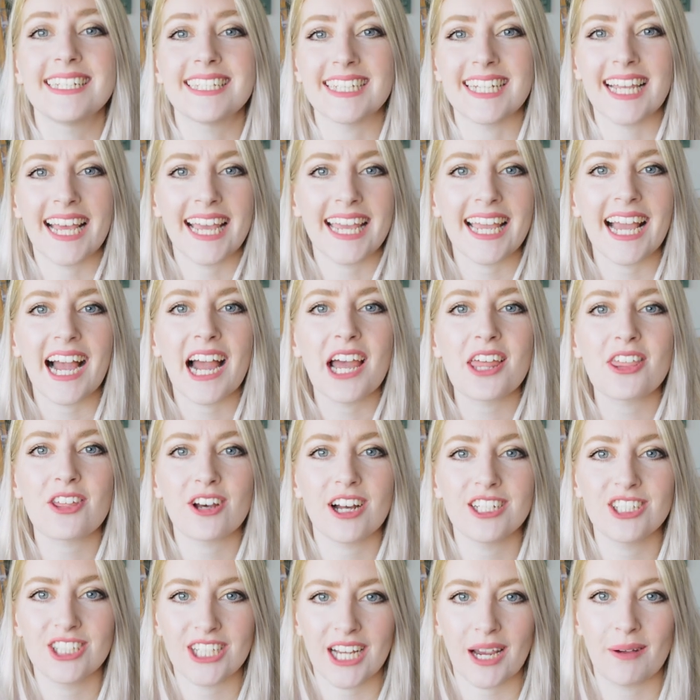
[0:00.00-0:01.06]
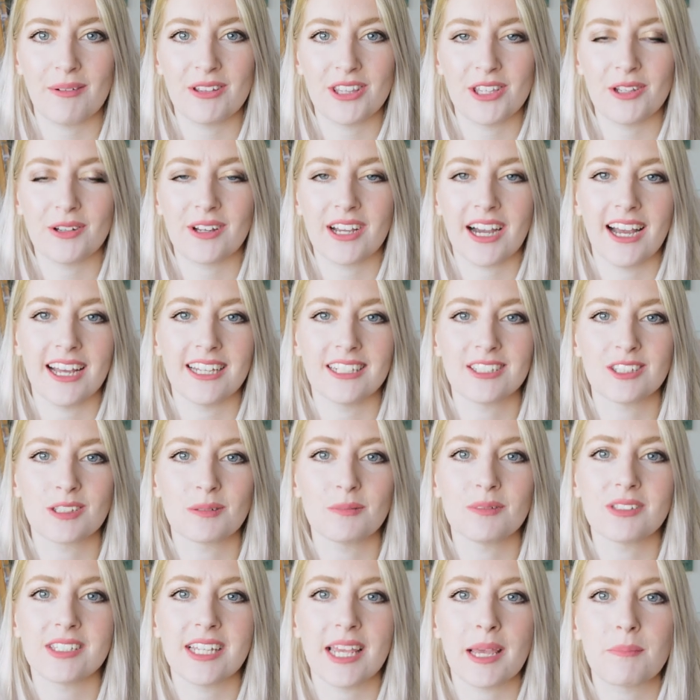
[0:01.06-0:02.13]
Today I thought I'd share with you guys
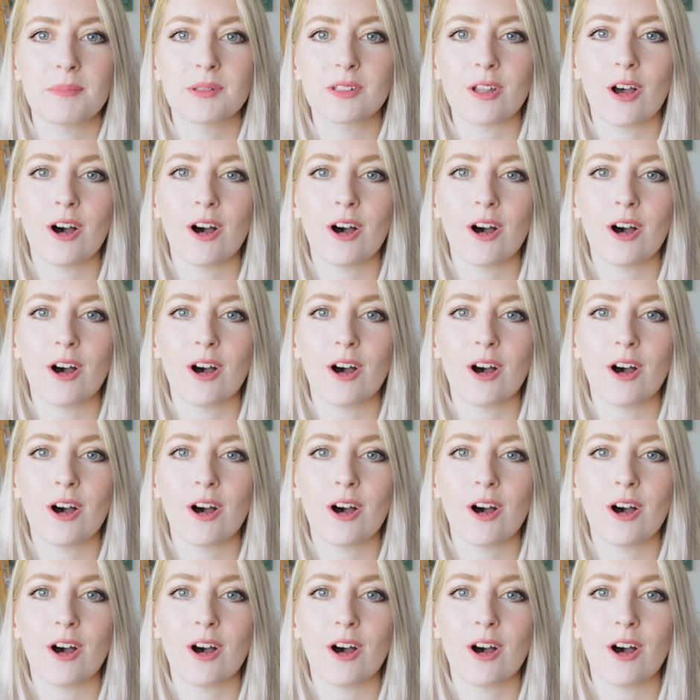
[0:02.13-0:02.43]
some tips